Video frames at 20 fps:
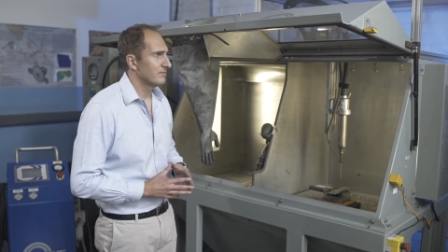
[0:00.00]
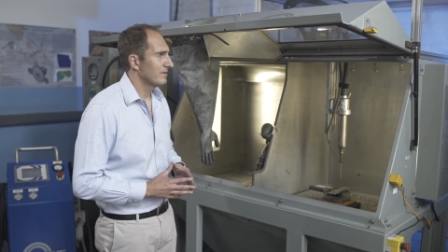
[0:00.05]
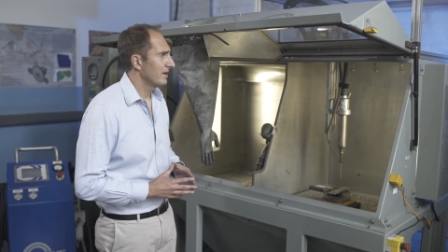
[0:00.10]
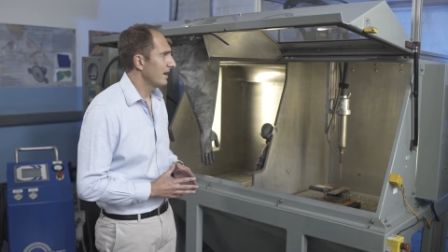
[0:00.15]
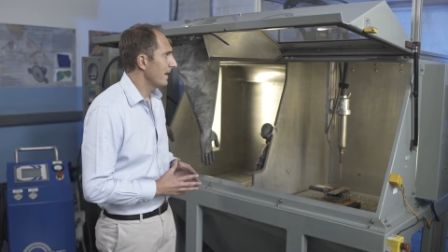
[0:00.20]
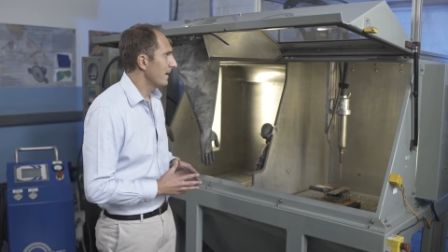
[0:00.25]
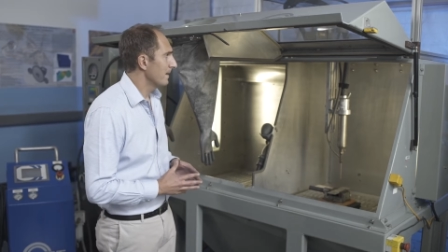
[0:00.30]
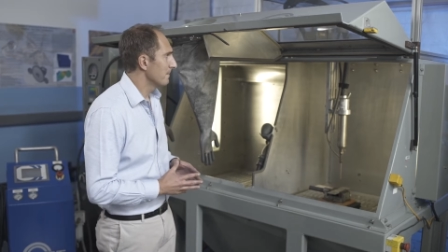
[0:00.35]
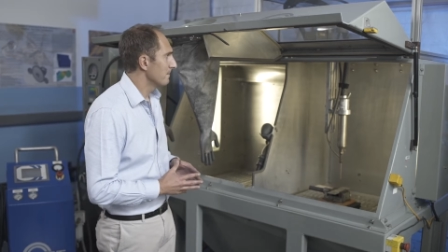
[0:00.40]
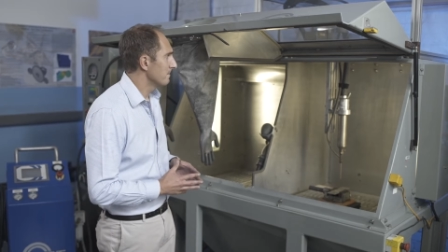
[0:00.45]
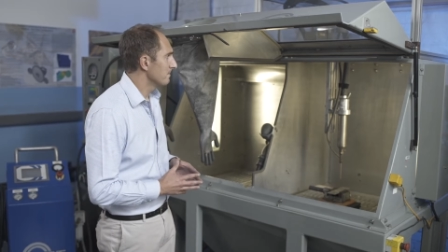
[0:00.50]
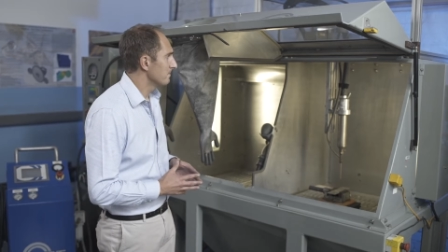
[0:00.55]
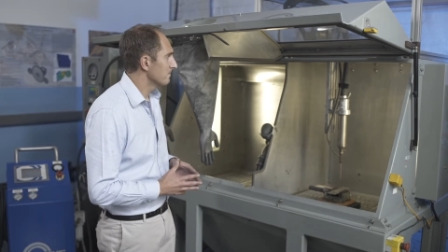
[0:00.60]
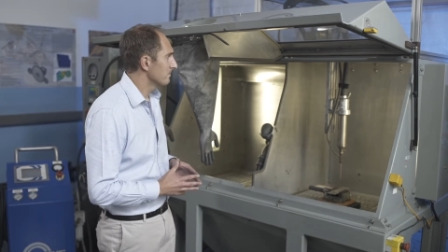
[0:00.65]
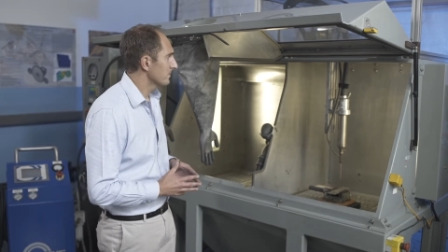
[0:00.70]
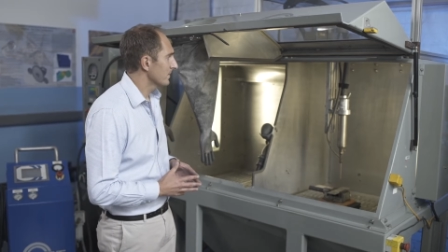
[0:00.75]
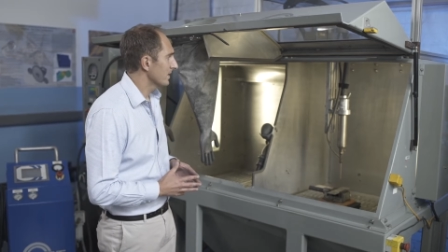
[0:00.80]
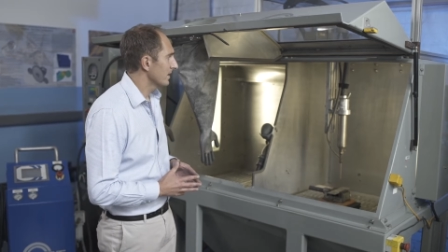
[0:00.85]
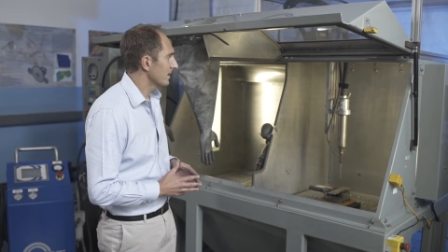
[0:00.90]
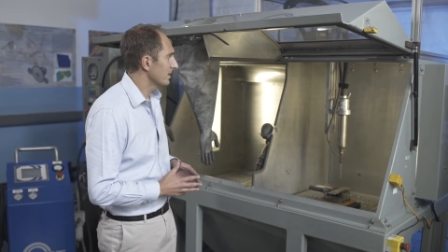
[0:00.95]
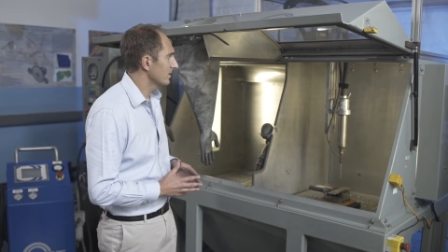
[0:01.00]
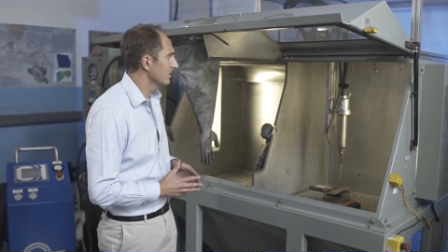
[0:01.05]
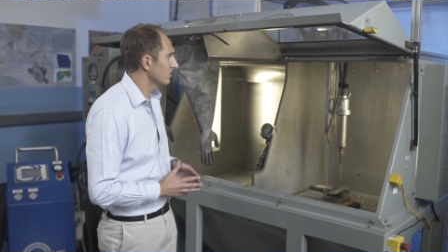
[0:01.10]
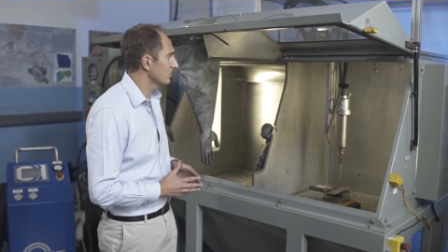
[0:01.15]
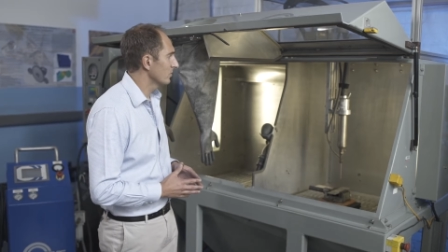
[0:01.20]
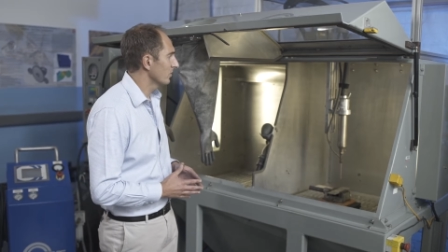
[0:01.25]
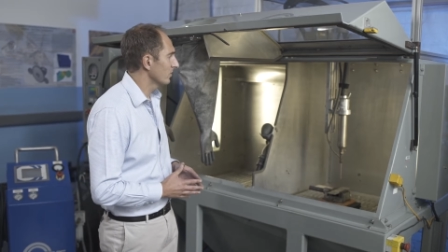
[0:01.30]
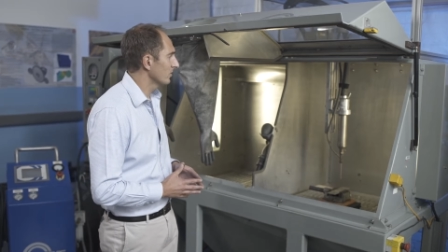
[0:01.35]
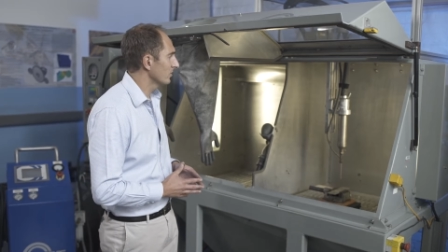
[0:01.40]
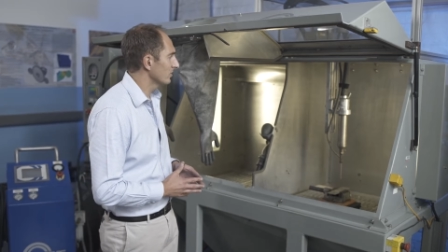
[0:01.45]
Um,
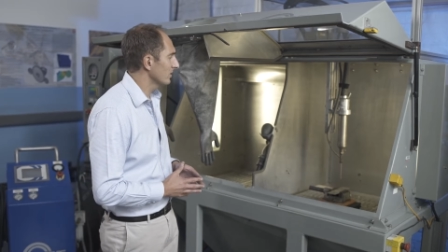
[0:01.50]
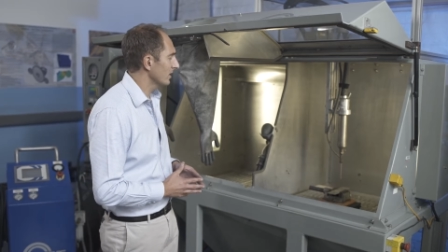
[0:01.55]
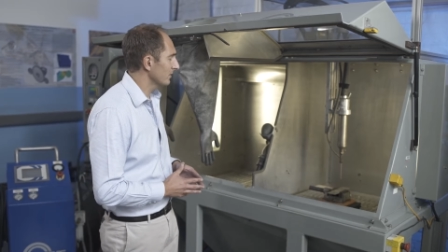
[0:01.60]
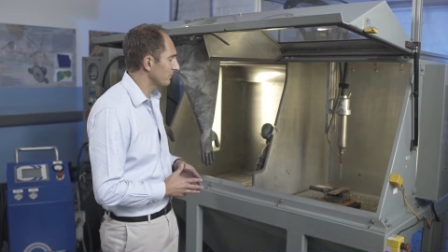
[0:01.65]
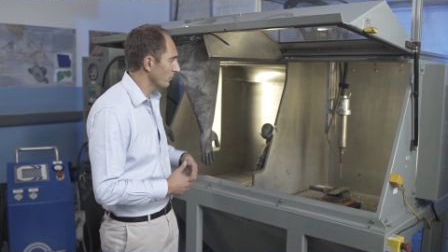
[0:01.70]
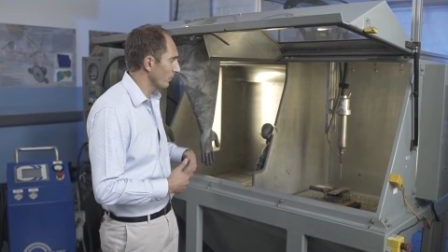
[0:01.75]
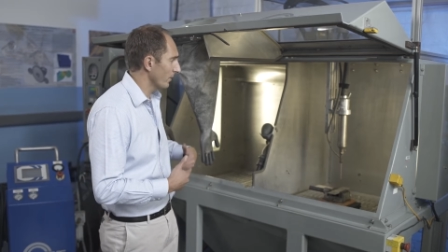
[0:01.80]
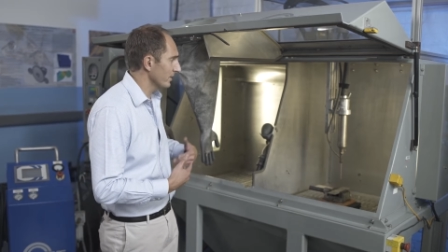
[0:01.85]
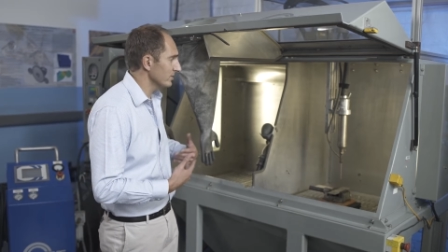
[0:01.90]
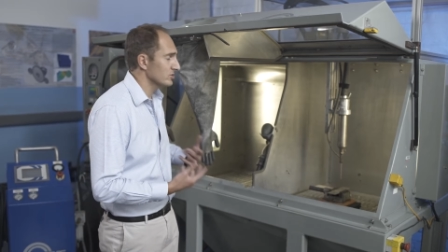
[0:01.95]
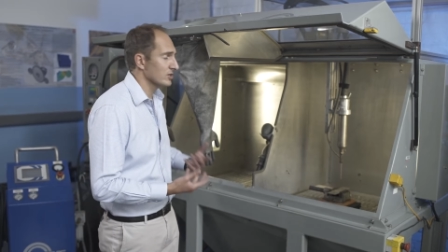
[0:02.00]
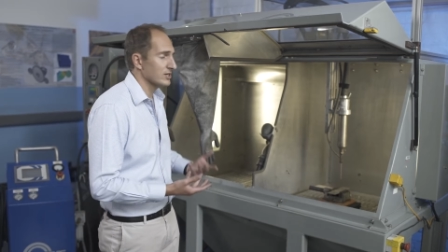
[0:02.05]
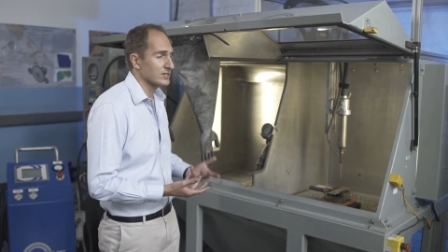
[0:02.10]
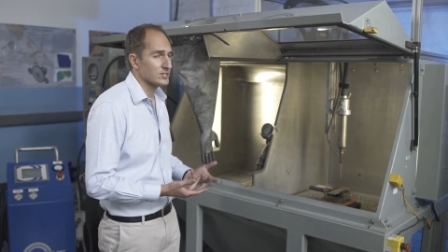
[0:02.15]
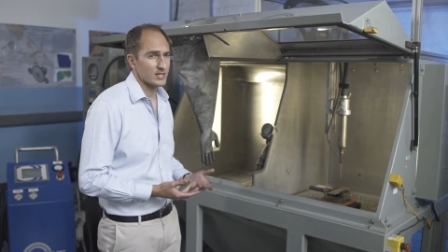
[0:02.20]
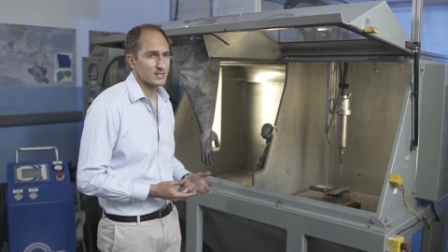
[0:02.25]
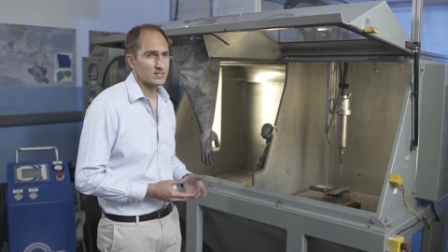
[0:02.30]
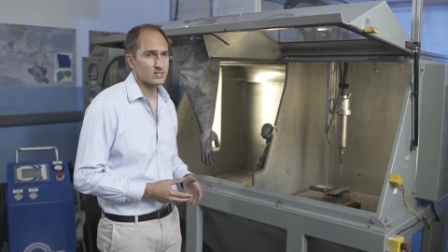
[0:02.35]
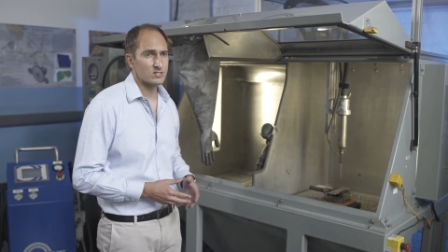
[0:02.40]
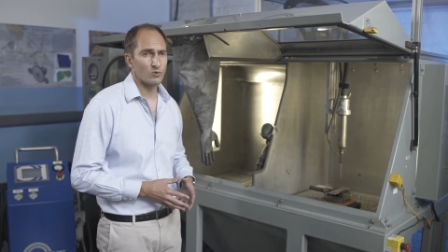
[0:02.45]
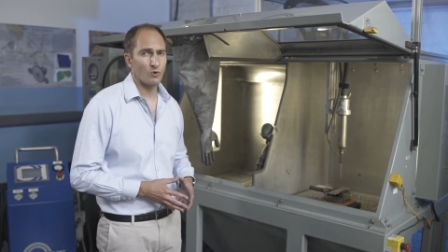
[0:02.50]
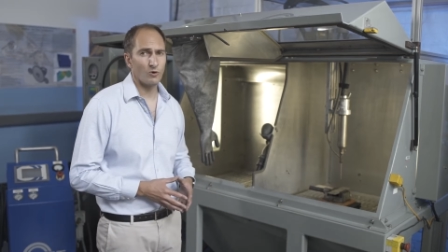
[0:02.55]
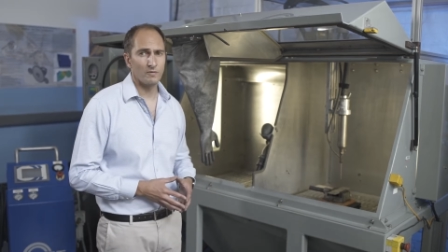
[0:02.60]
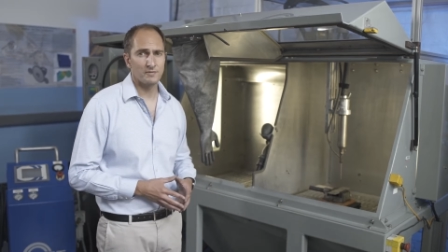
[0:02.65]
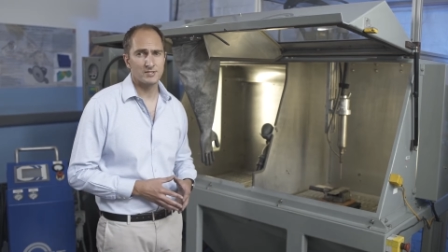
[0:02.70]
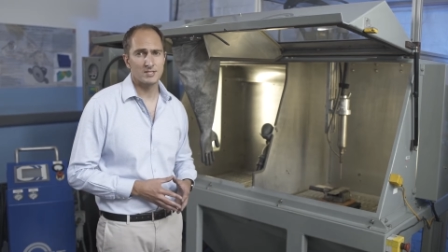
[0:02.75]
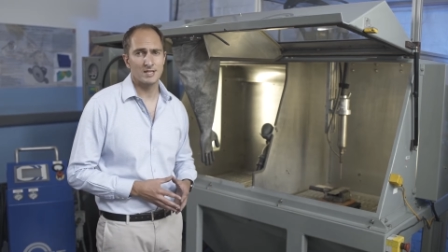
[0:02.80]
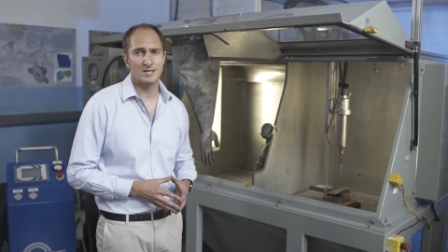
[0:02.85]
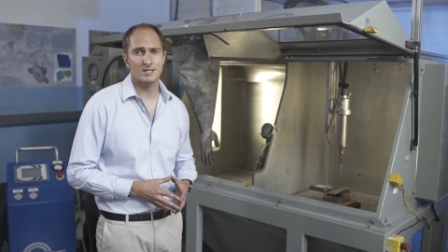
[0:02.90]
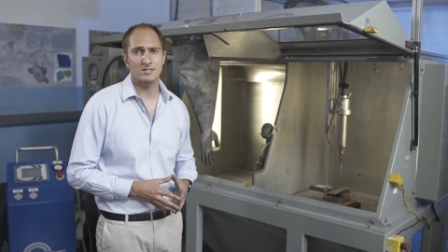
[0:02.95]
you will, if you want to adjust
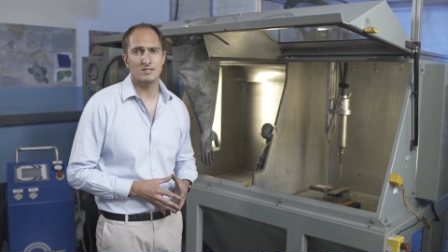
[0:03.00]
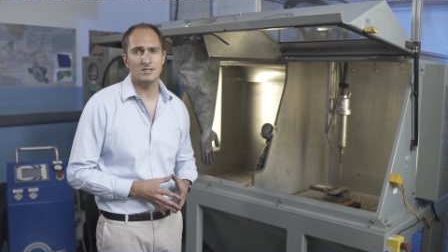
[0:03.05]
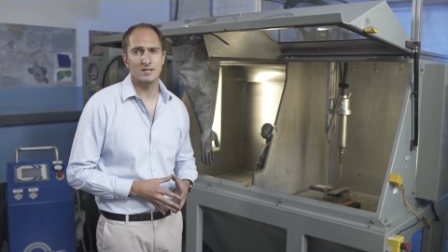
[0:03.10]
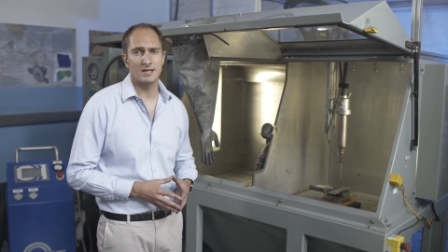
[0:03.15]
offset,